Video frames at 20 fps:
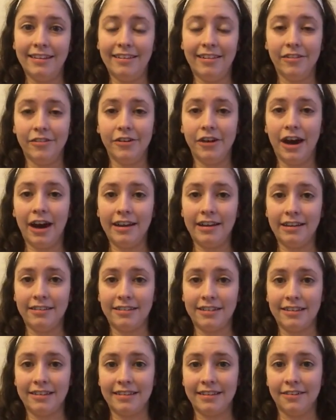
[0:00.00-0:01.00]
they're not
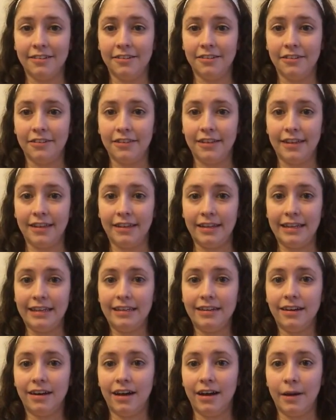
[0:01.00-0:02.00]

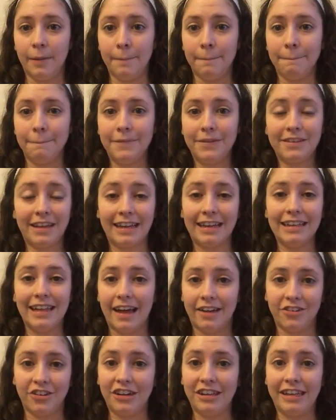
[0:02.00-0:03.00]
necessarily
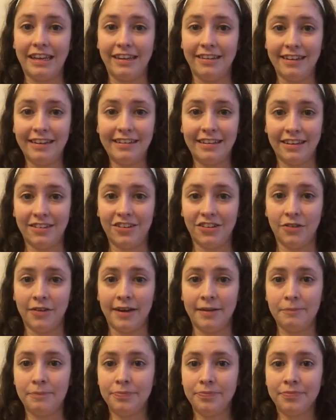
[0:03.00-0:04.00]
psychologically addicted to
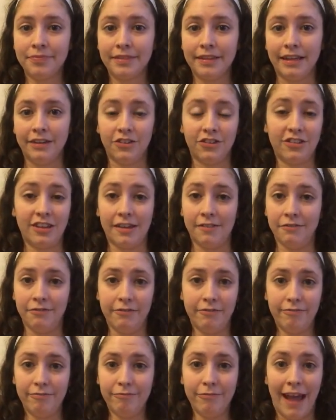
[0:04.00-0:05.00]
it. They just
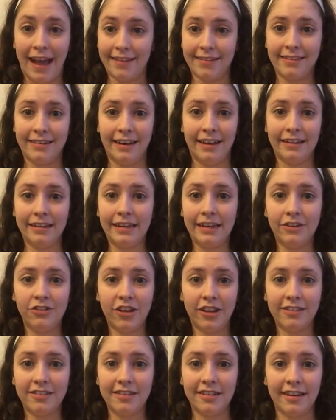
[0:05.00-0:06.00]
have accidentally
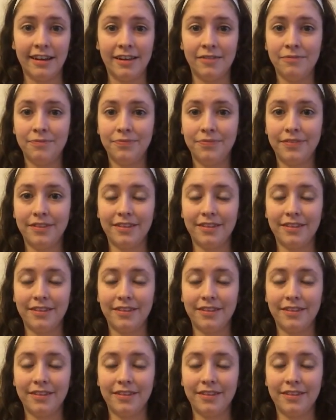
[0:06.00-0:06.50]
ingested it,